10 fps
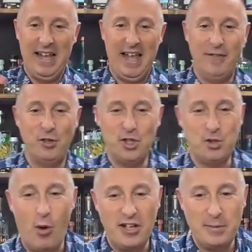If you're just
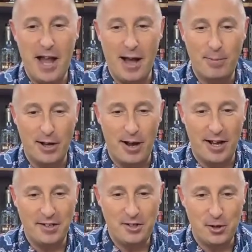winding me up
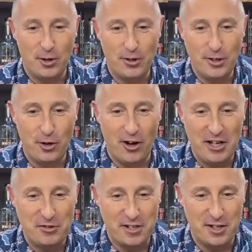and you're not
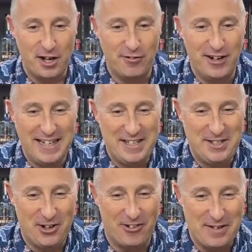interested, I'm really
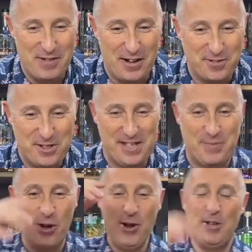sorry, but I've just
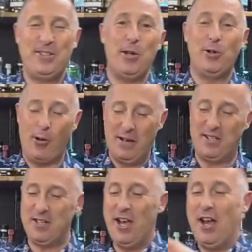seen two
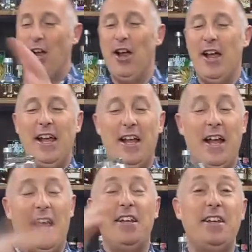comments.
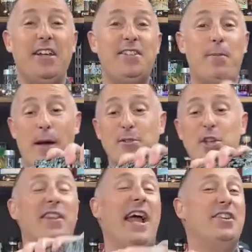Tip
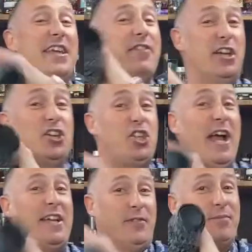upside down, you give it a good
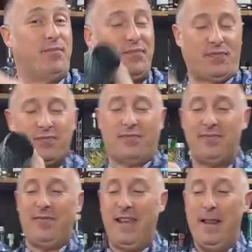
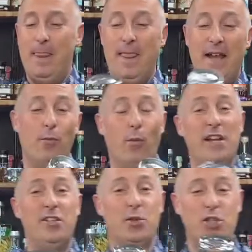shake. When
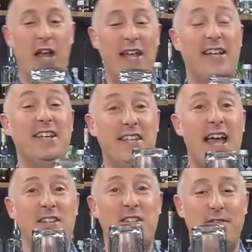it's all shaking,
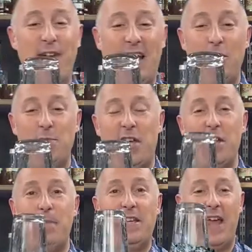yes, the vacuum's gonna
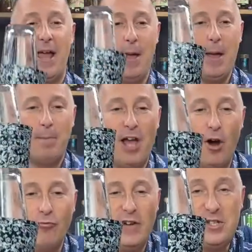be there. But the
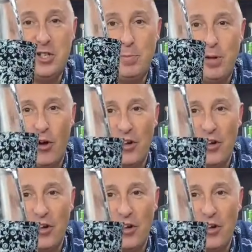whole reason you put it